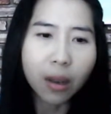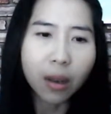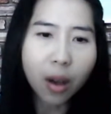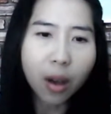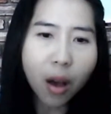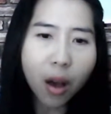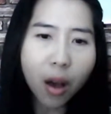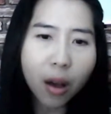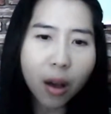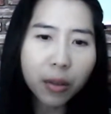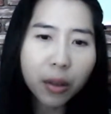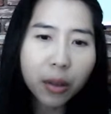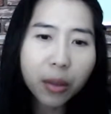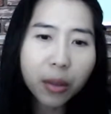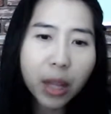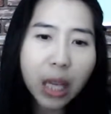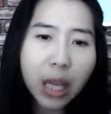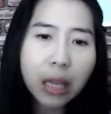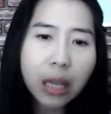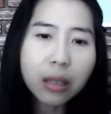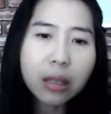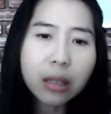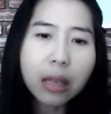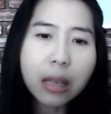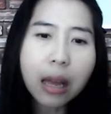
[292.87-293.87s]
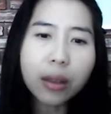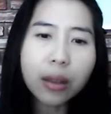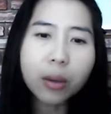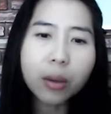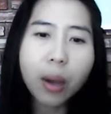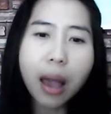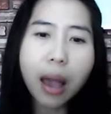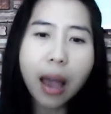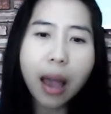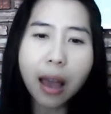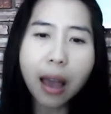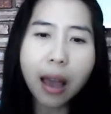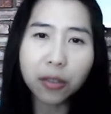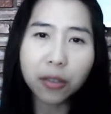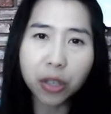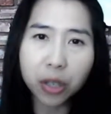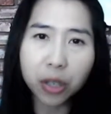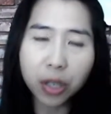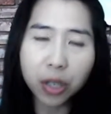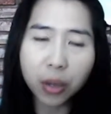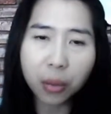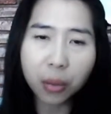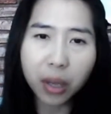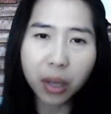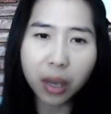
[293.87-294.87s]
all the things that you have to
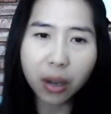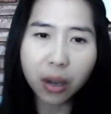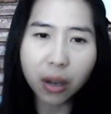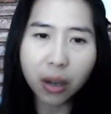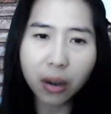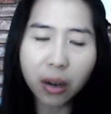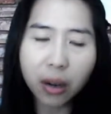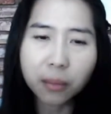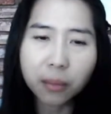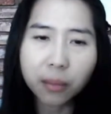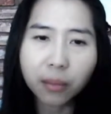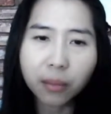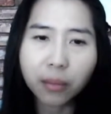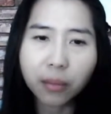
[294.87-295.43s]
do here,